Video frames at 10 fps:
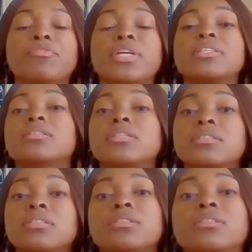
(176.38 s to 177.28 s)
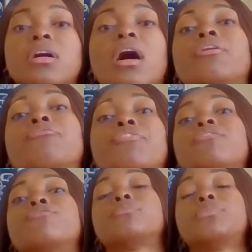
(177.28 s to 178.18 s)
is considered
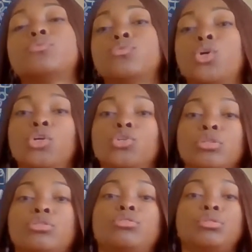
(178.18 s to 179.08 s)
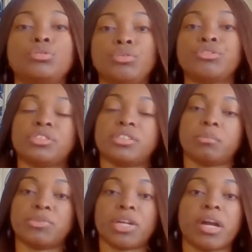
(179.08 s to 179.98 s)
unfavorable to your
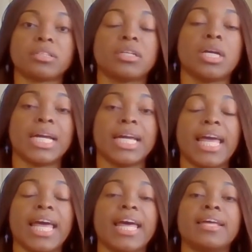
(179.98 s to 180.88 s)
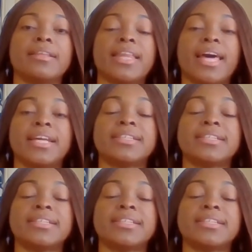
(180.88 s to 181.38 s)
subject. And that